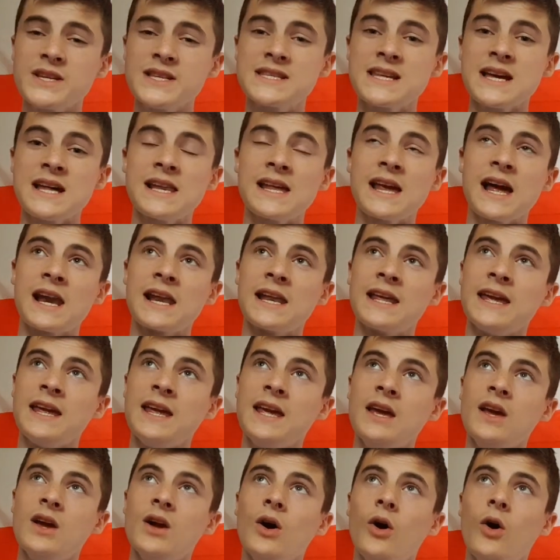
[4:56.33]
Dele
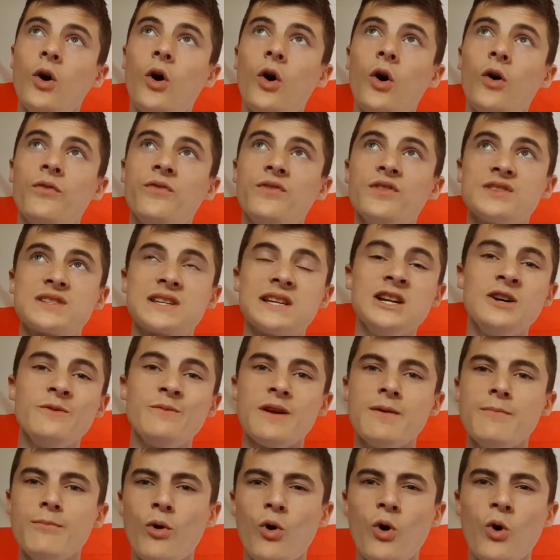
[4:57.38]
Alli offers a little
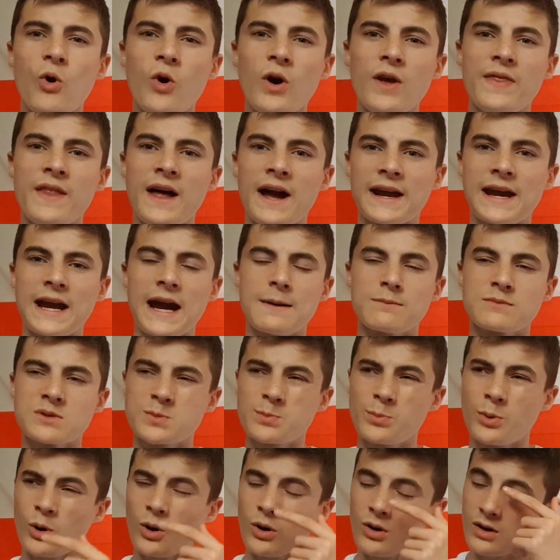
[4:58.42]
bit more in that cam
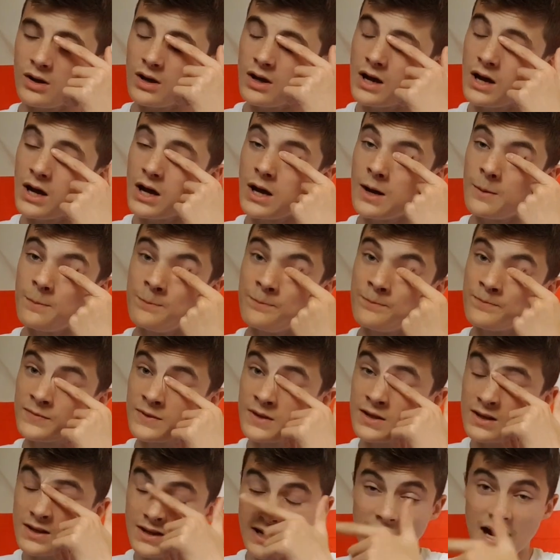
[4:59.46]
spot. and
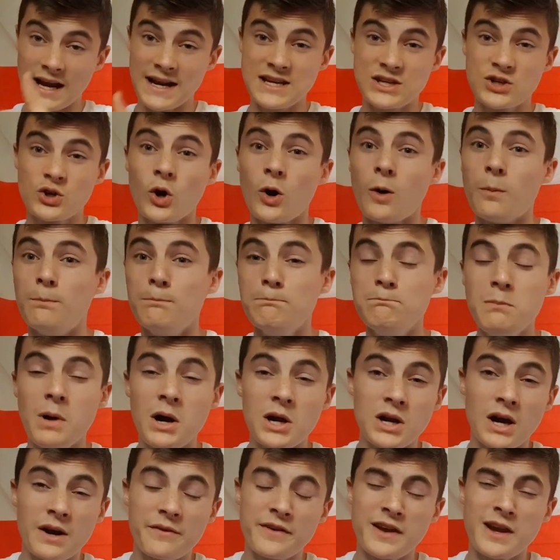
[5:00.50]
he's got
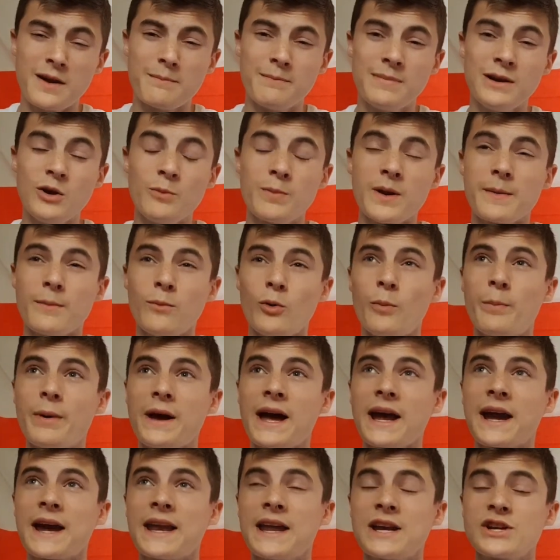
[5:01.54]
I think a little bit more
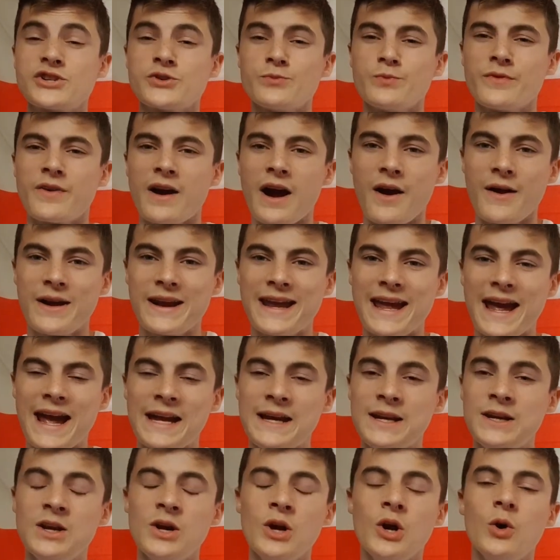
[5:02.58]
better connection with Harry
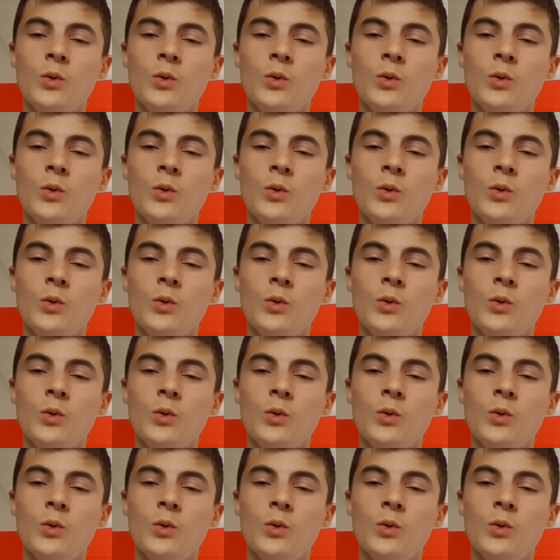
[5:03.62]
Kane,